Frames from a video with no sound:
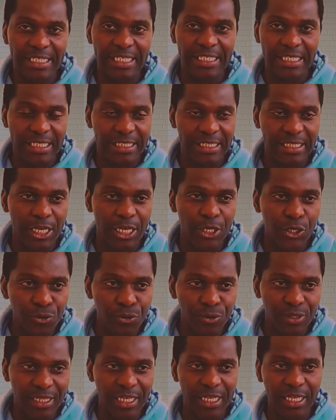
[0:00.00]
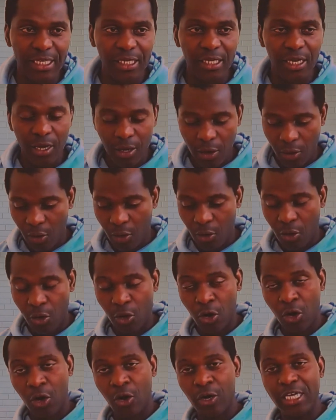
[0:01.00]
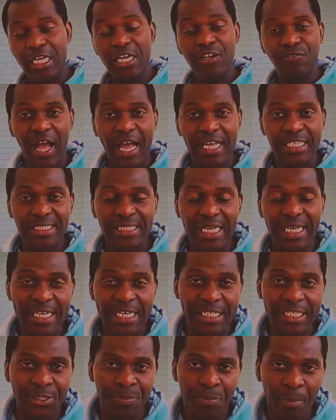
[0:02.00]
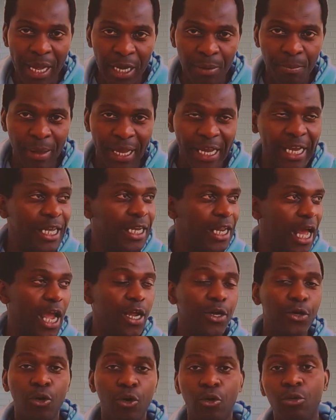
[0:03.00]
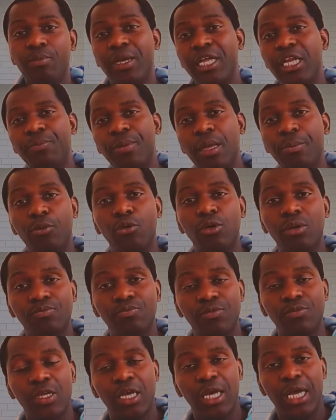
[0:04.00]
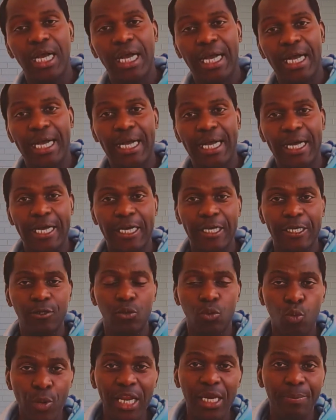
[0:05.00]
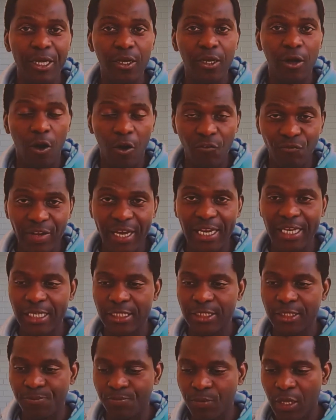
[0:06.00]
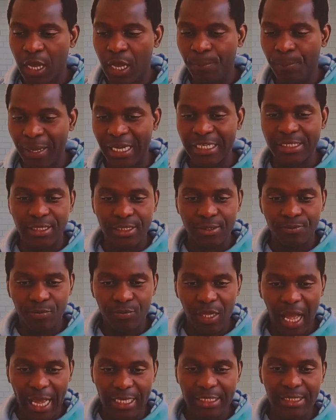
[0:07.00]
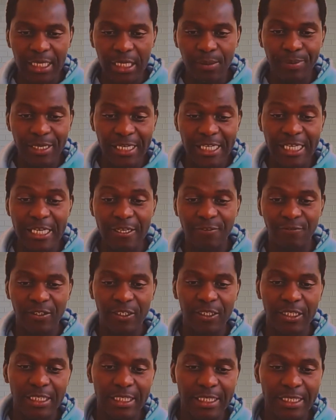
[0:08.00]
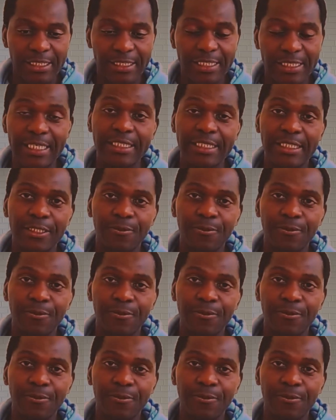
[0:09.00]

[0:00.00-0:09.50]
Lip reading: new thing, or if I say is man-made, I know many people will be offended. But I still believe that